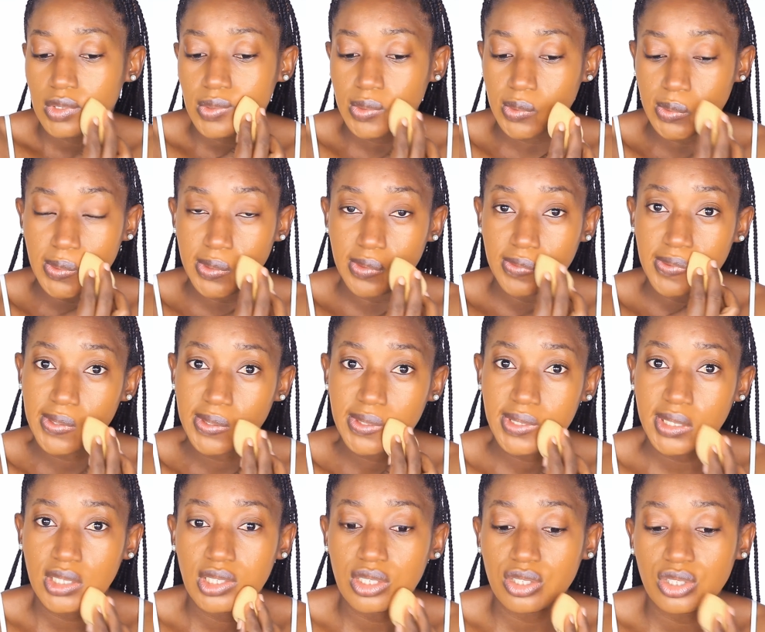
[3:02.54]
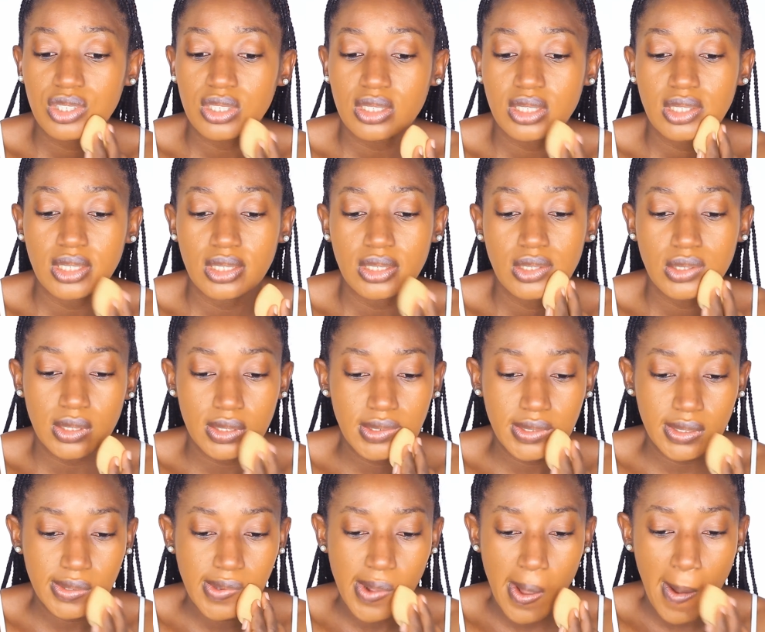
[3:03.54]
so the foundation just sits on
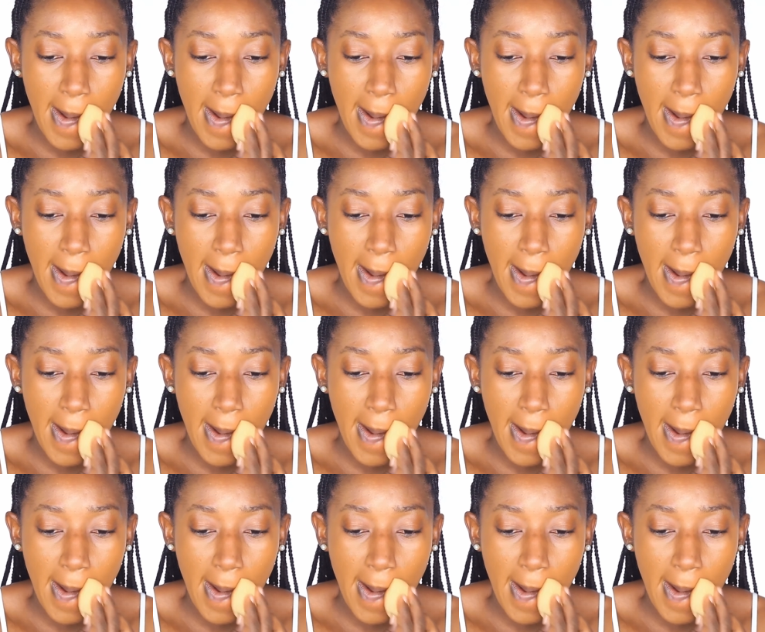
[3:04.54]
it.